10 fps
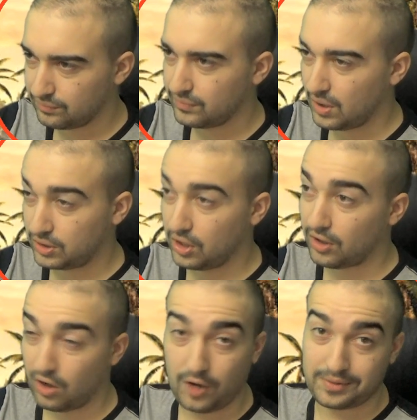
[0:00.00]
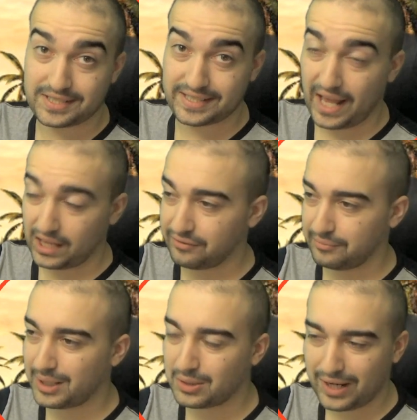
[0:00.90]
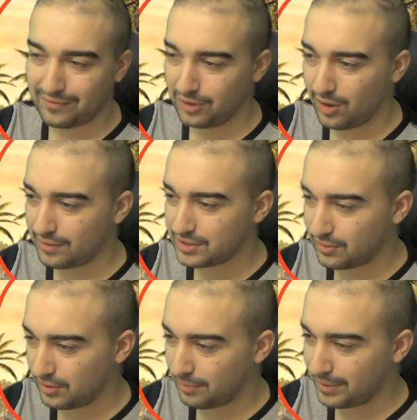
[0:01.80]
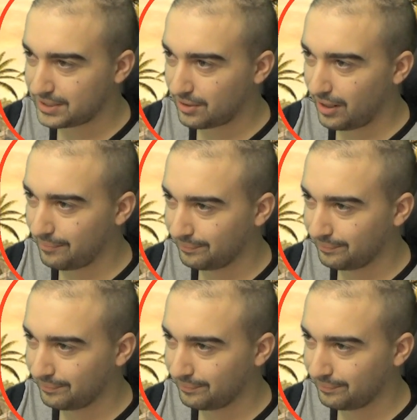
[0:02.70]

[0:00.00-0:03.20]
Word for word: Oh, God, I hope this is an elephant, by the way. If not, I've screwed up big time.